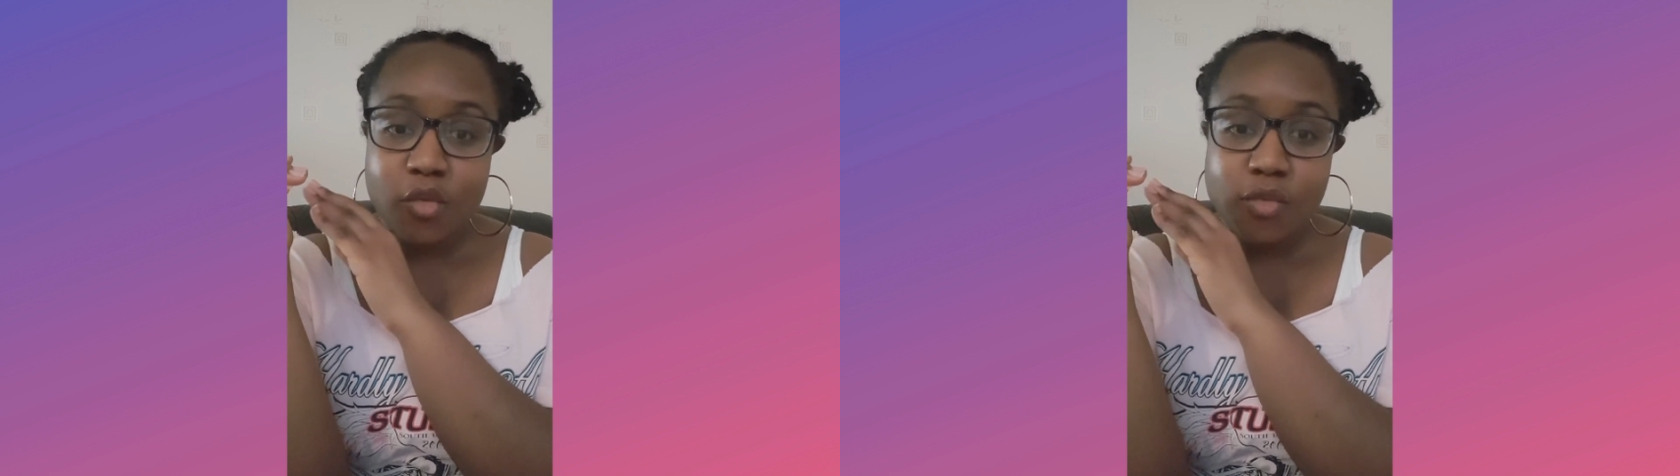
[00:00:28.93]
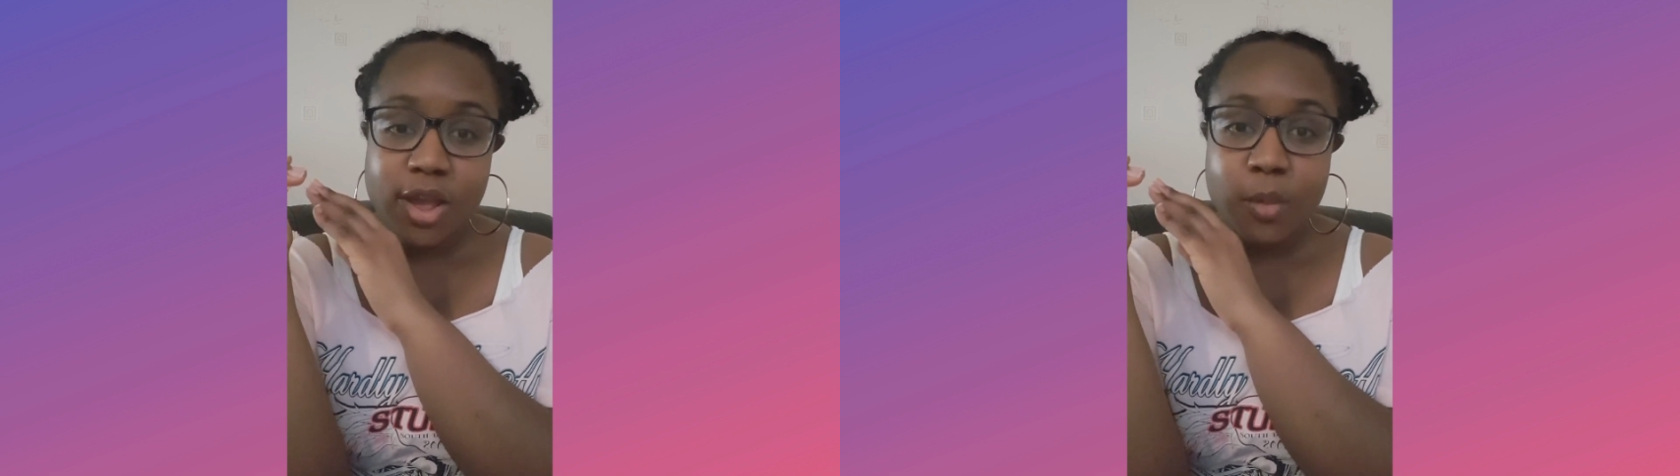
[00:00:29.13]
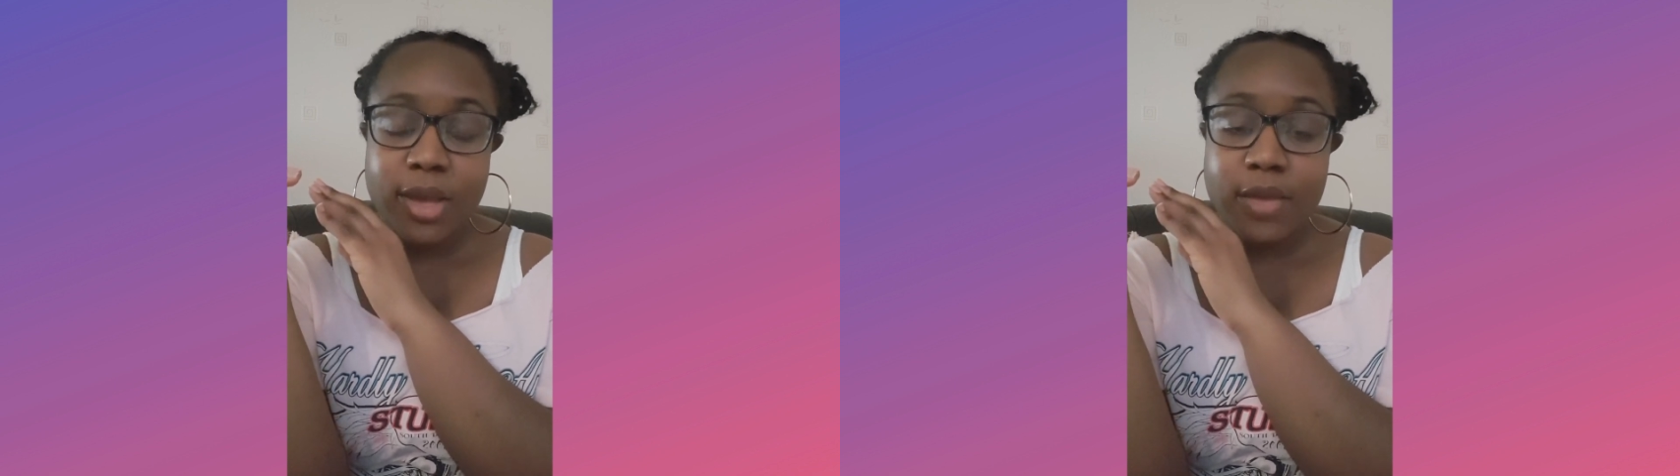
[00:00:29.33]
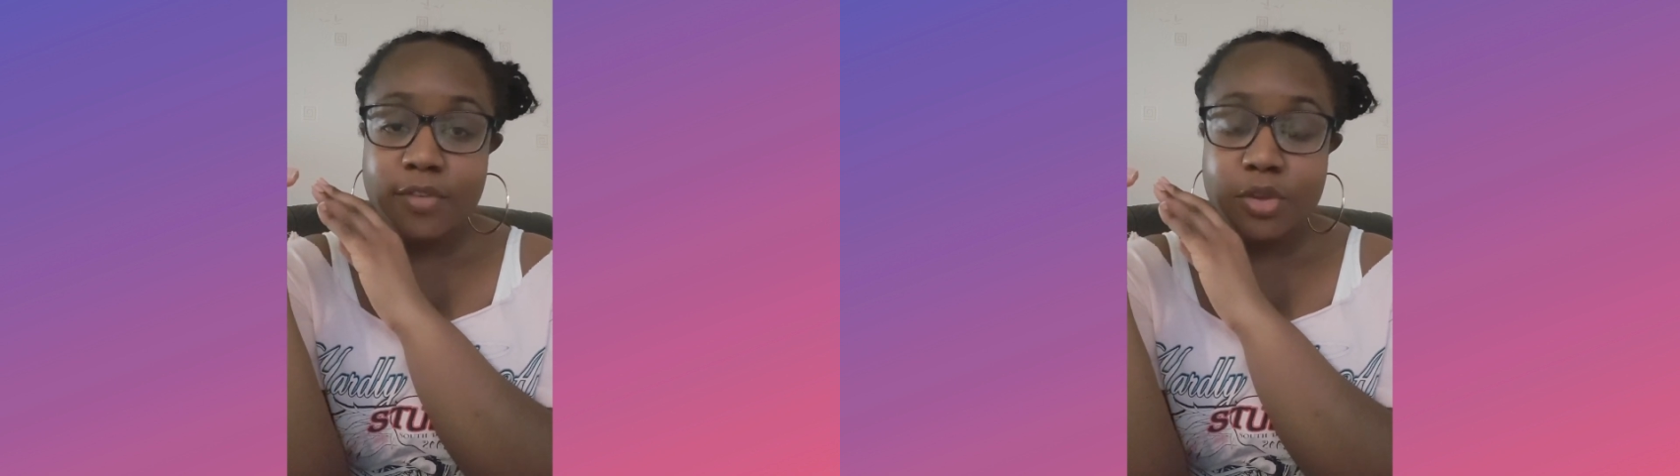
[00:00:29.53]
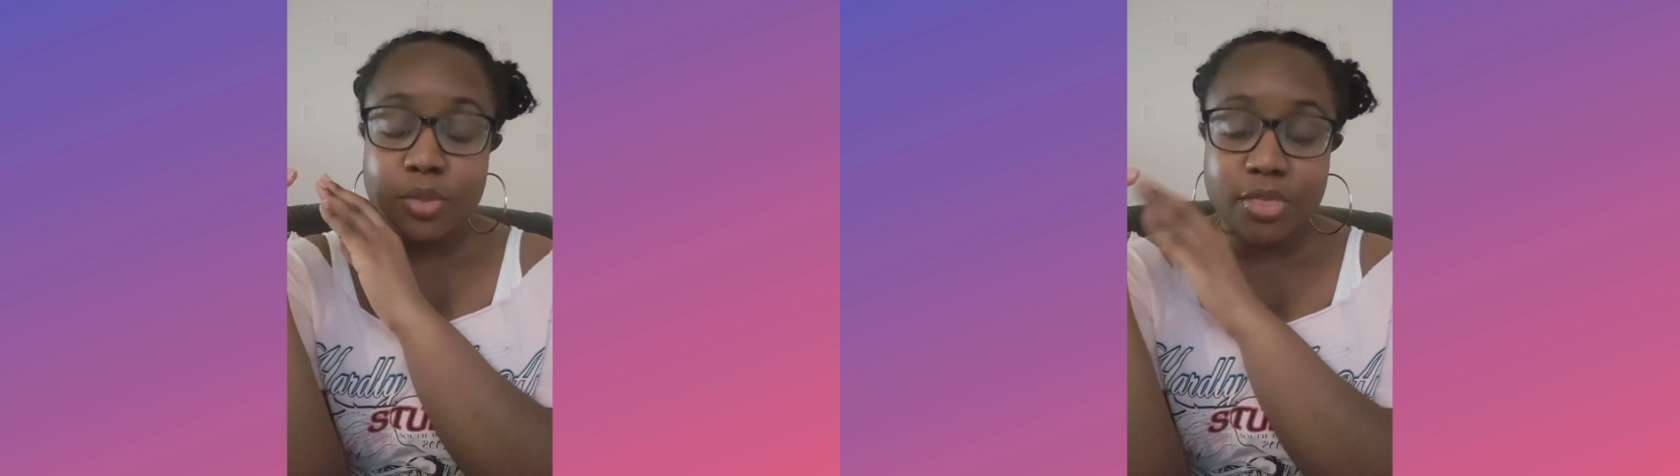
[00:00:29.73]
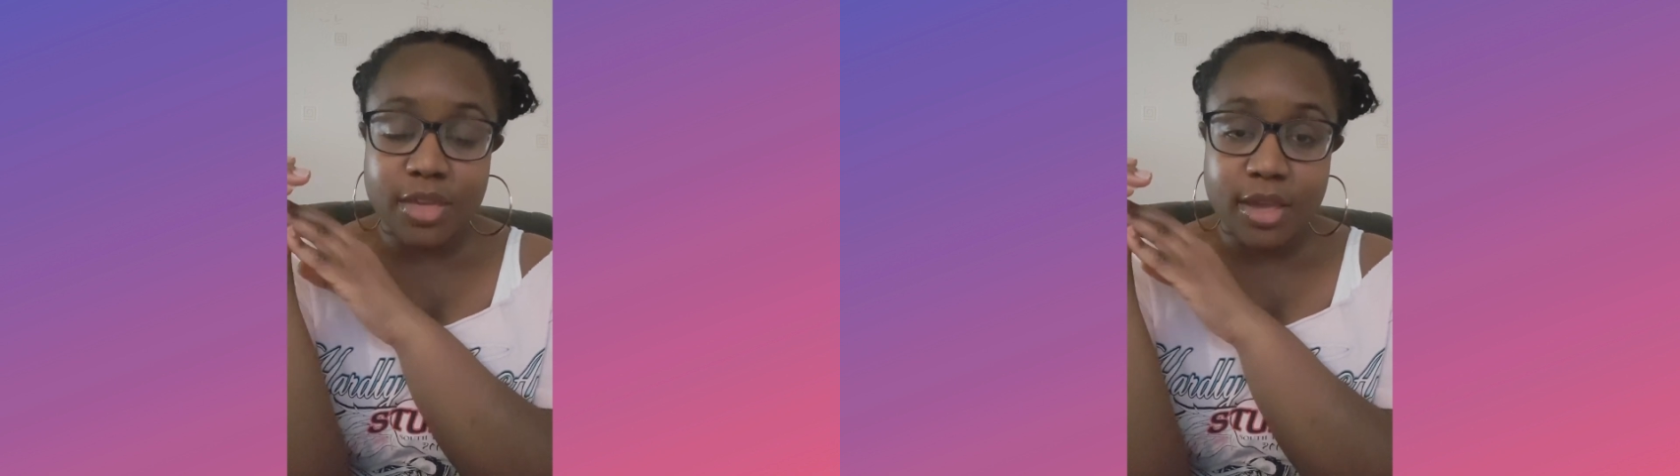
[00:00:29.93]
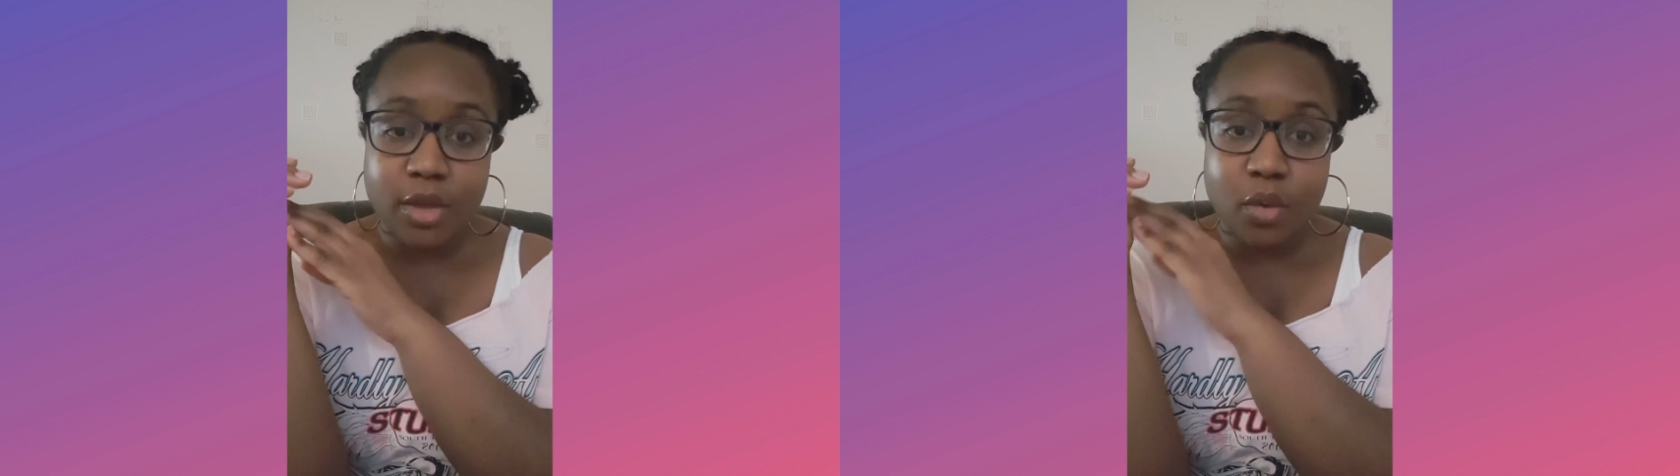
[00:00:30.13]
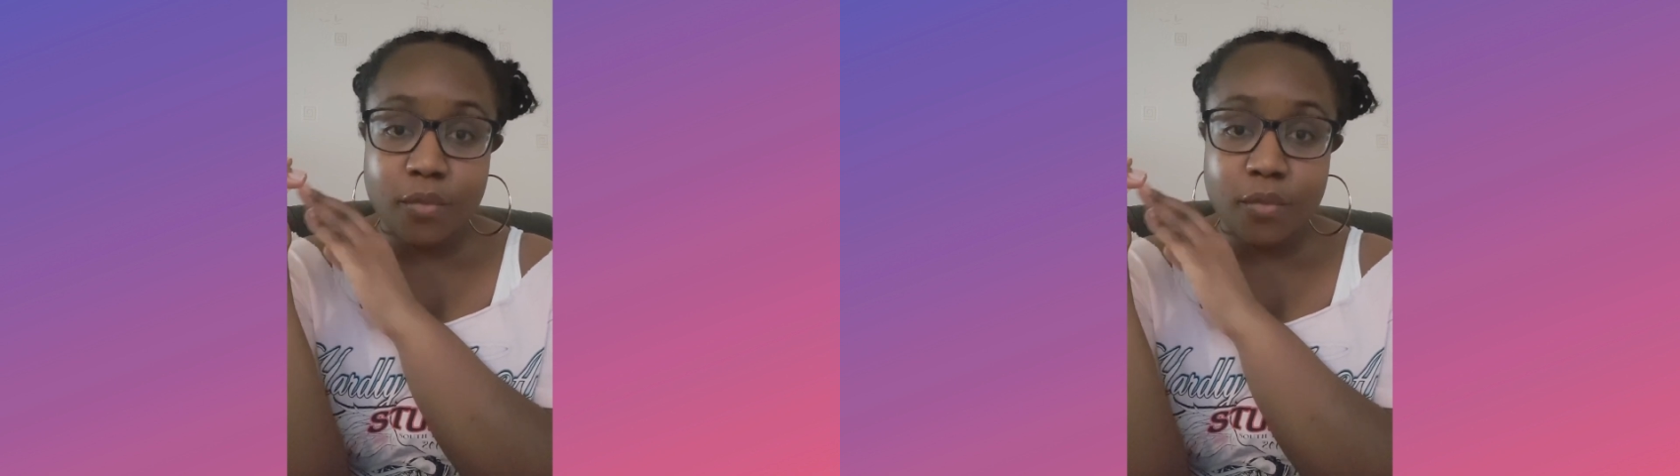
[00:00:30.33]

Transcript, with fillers: write whatever you think or